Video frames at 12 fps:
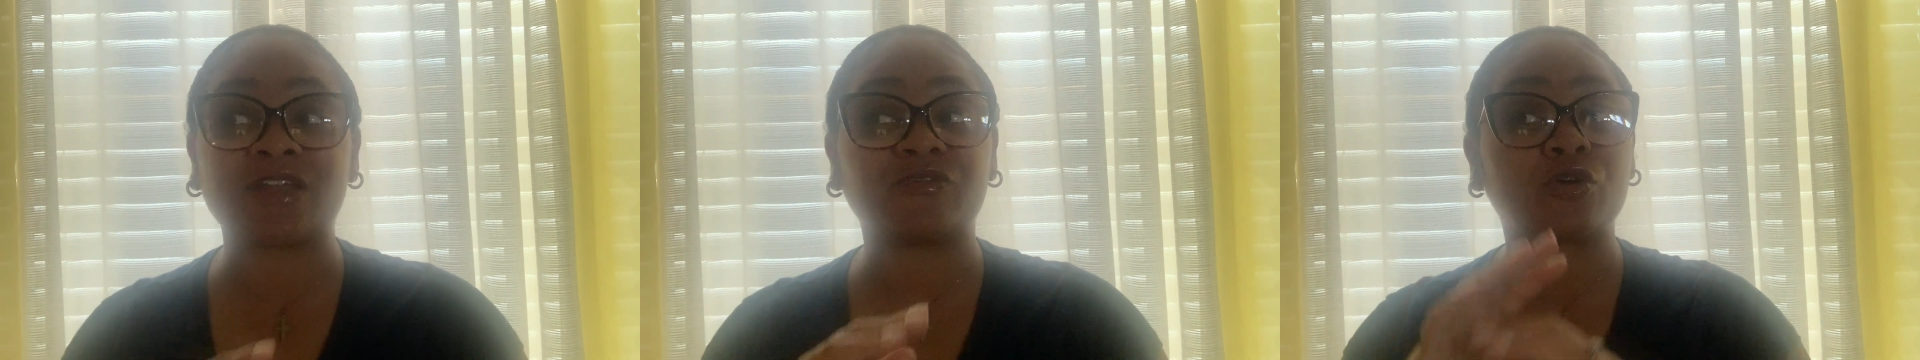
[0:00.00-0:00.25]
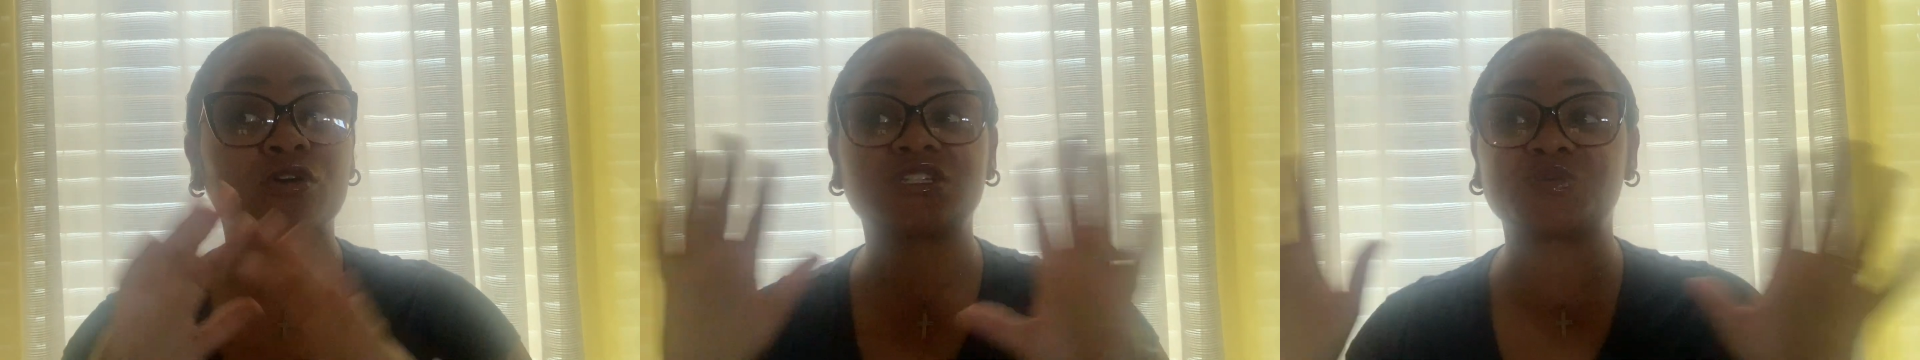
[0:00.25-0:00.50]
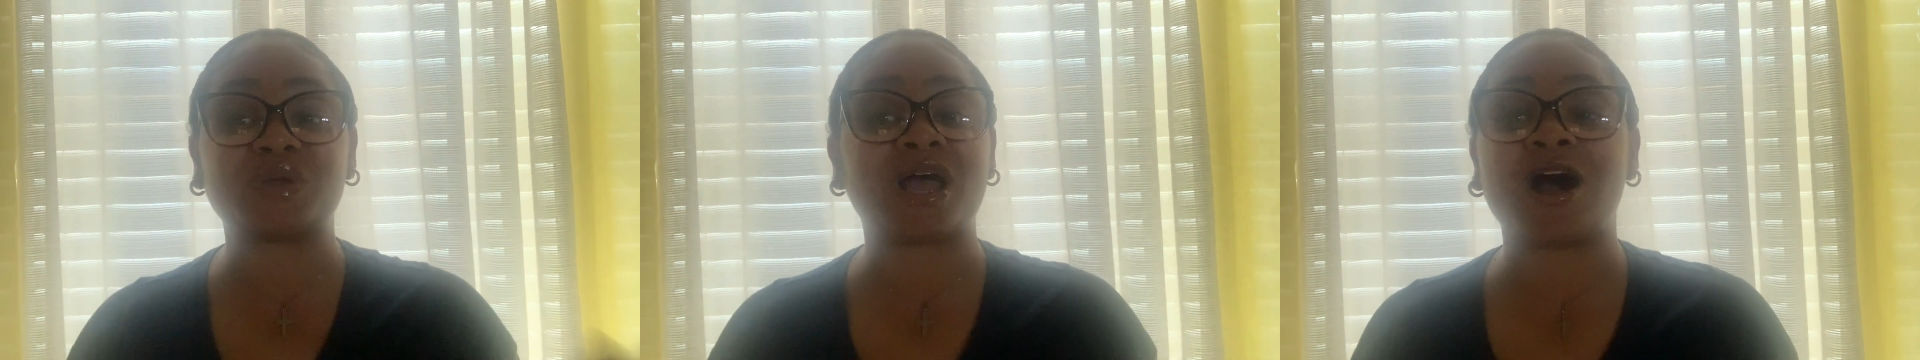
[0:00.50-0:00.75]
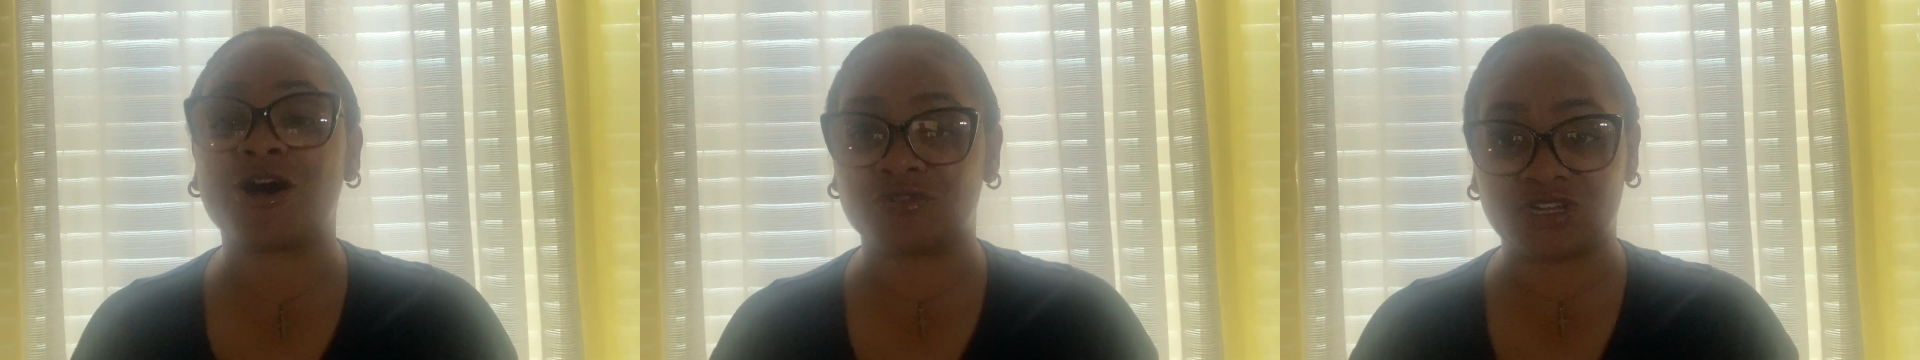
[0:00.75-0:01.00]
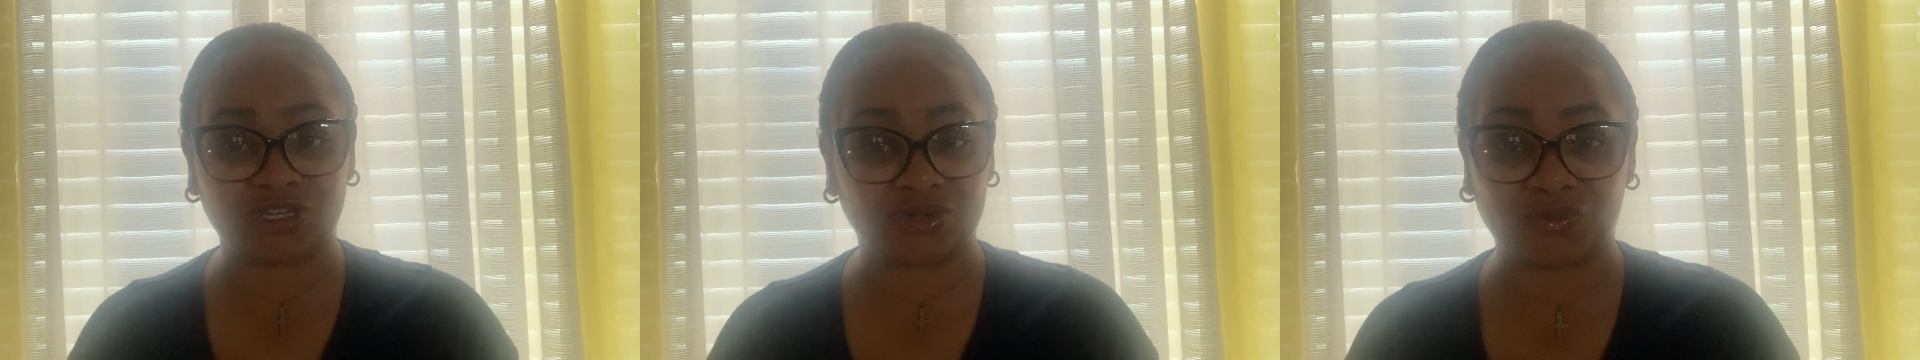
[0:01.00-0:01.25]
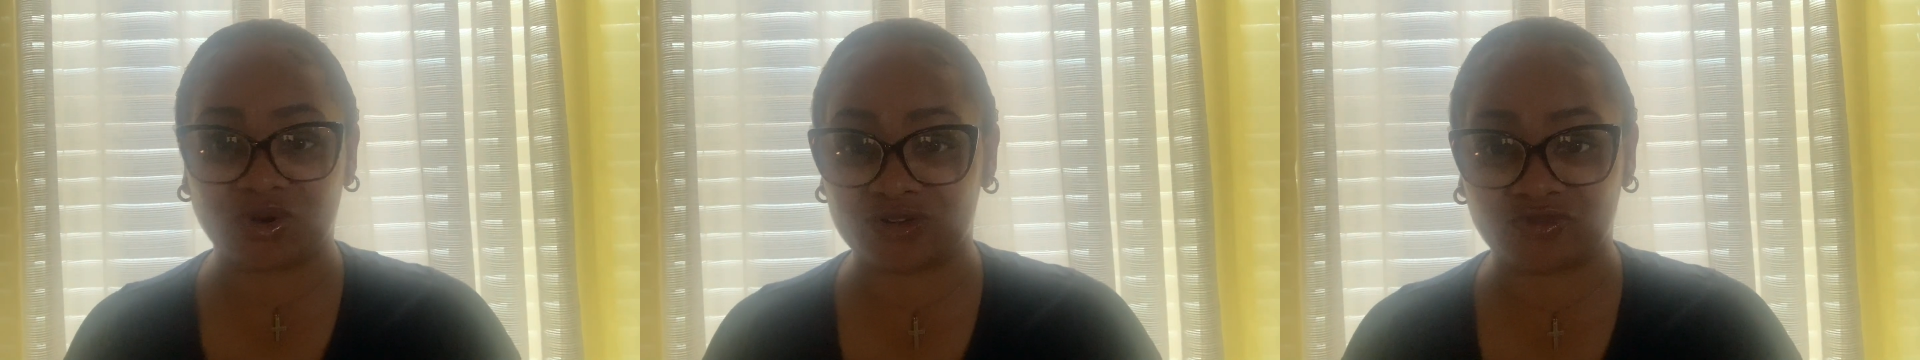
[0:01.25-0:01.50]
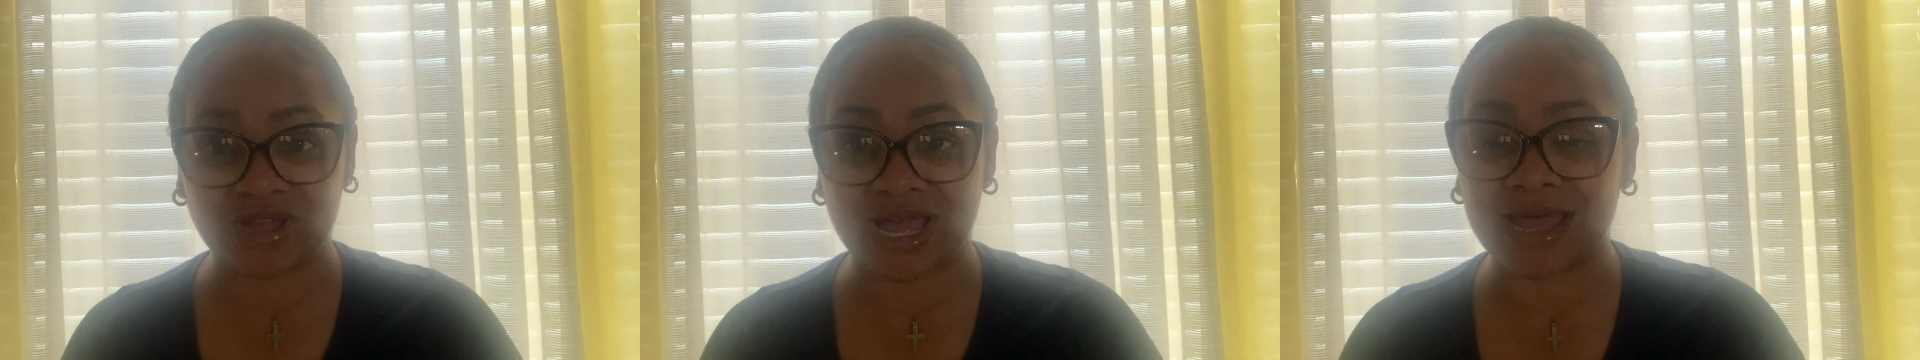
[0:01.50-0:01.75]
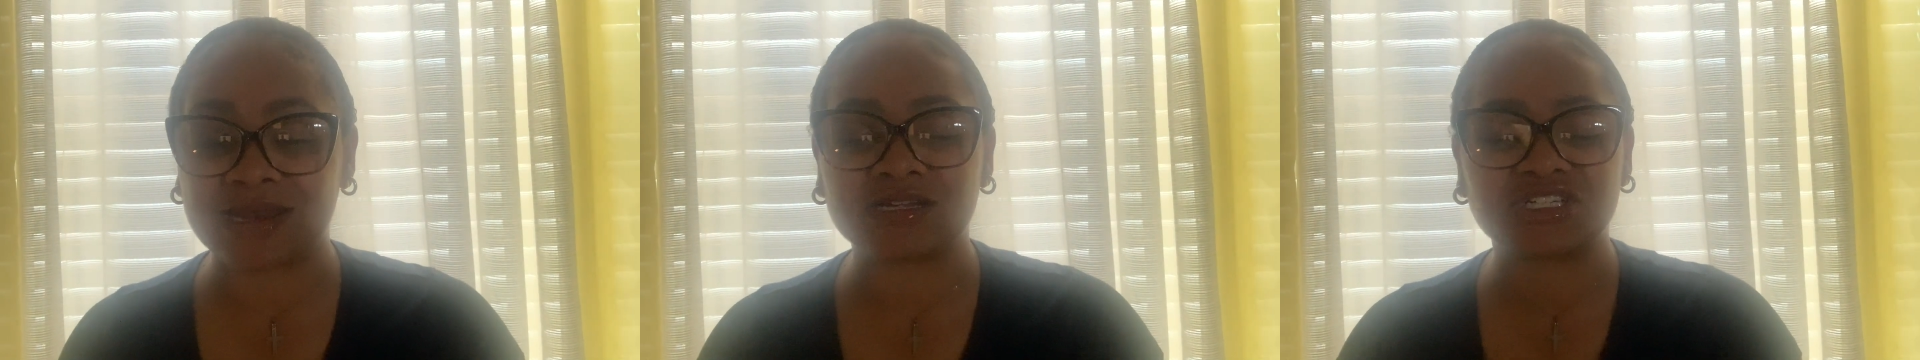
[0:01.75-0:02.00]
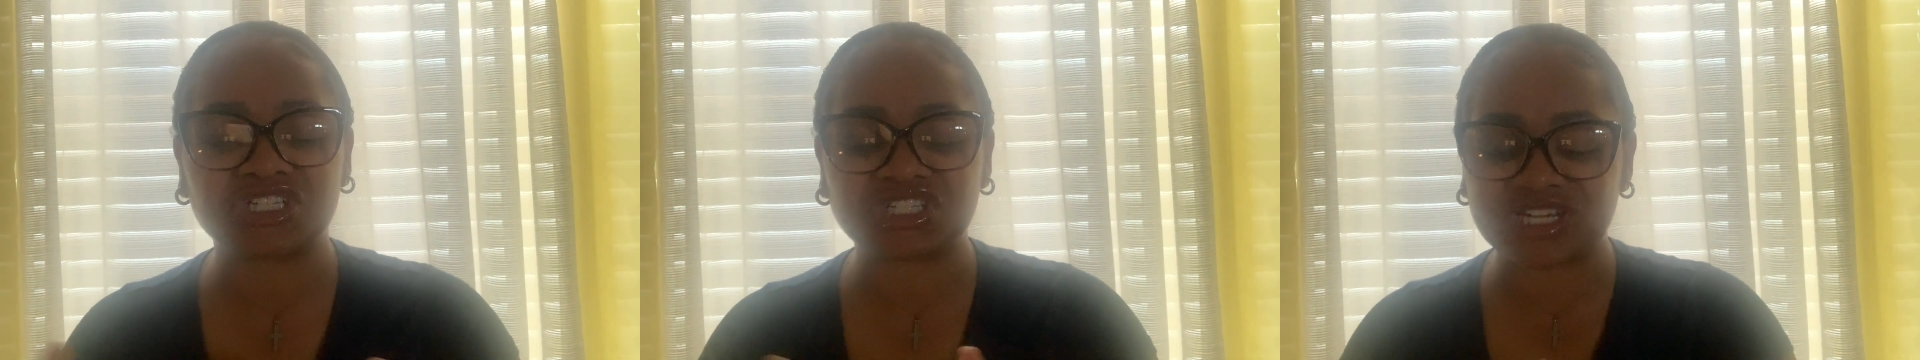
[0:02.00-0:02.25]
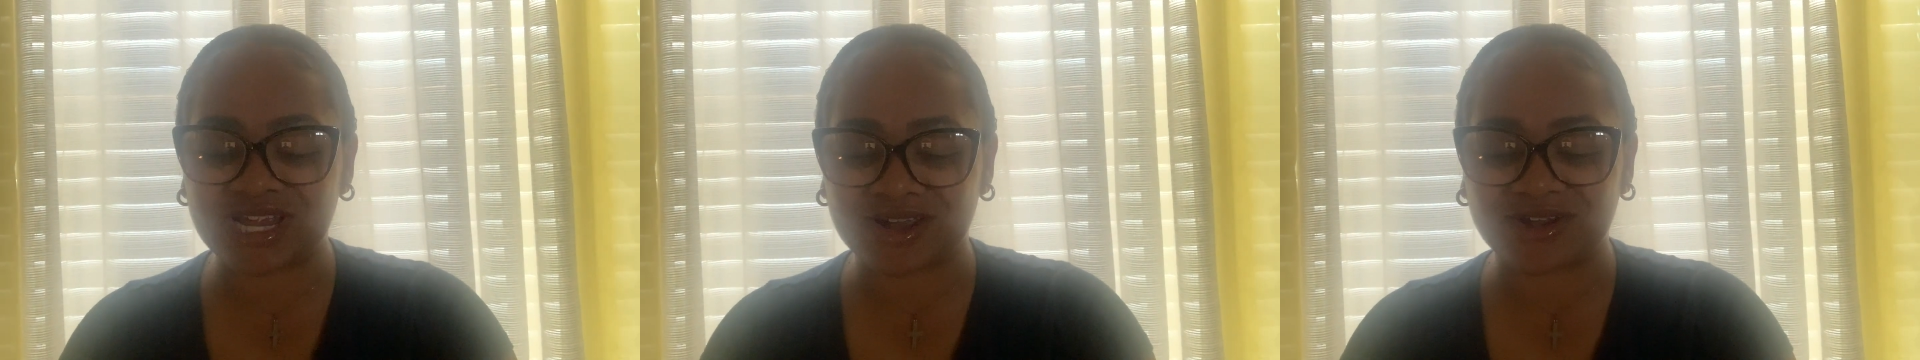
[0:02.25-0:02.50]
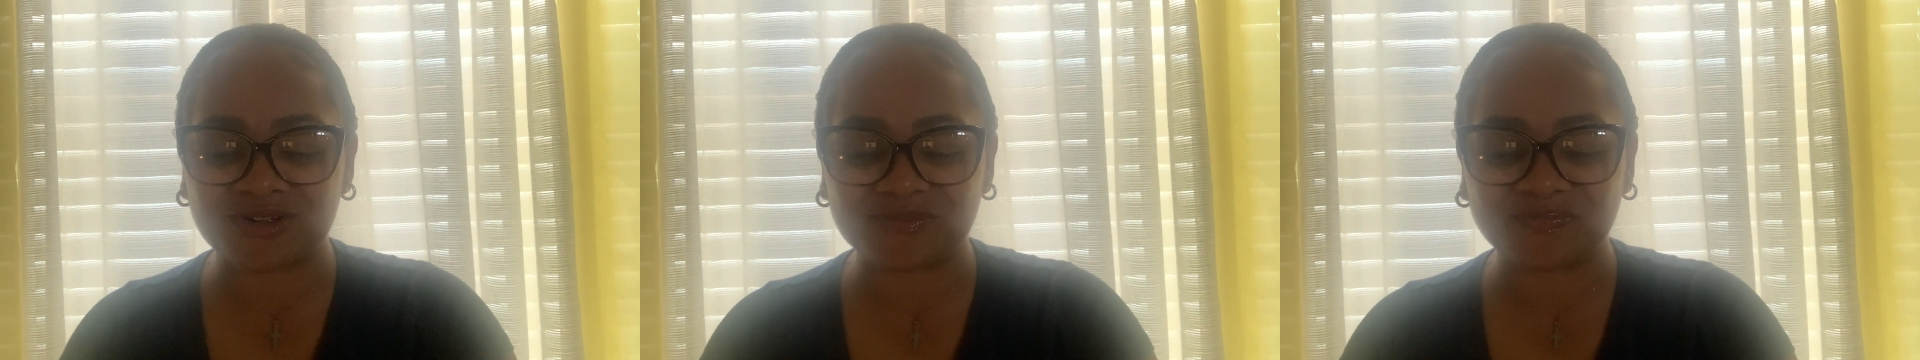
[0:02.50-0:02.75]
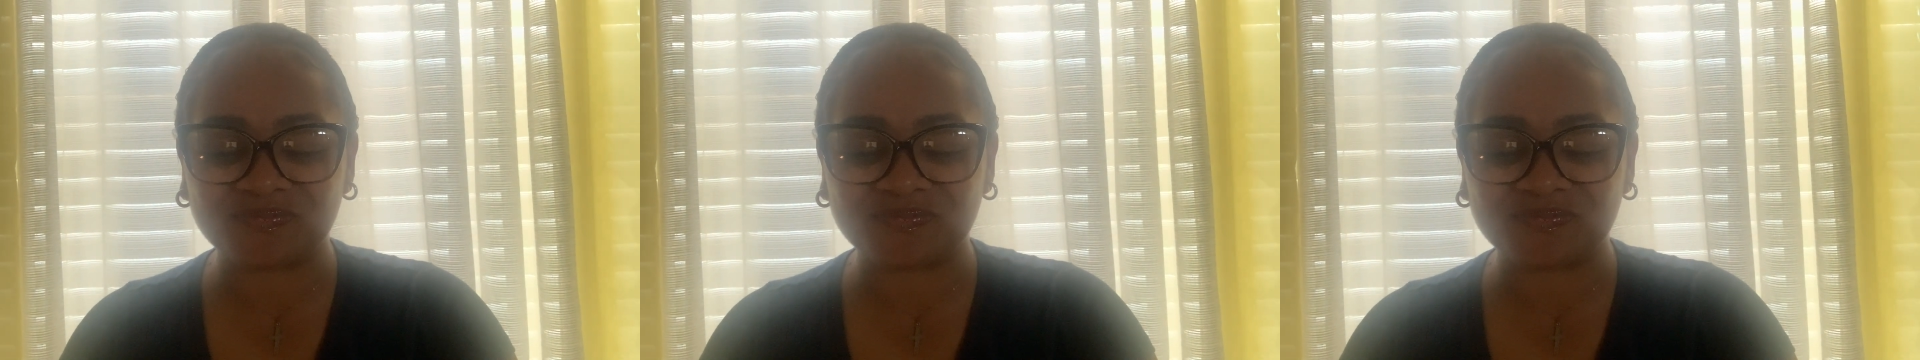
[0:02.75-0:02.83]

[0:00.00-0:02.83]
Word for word: Of course, we all need the word of God. Share.